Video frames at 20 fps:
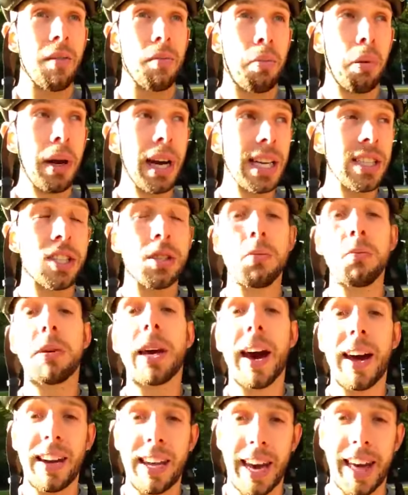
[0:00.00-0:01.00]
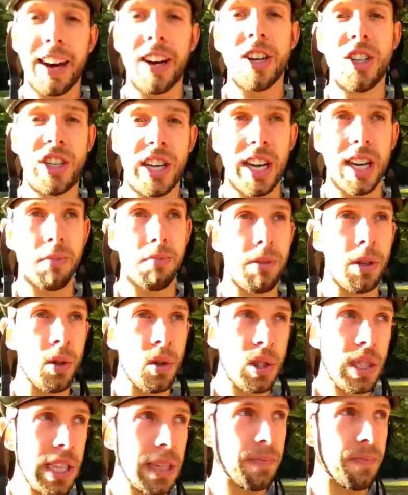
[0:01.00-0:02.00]
Put on some kind of energetic
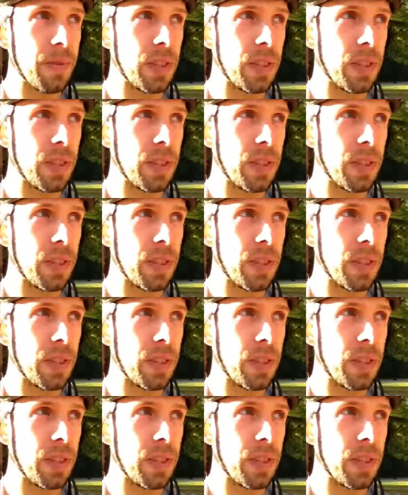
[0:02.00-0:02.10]
music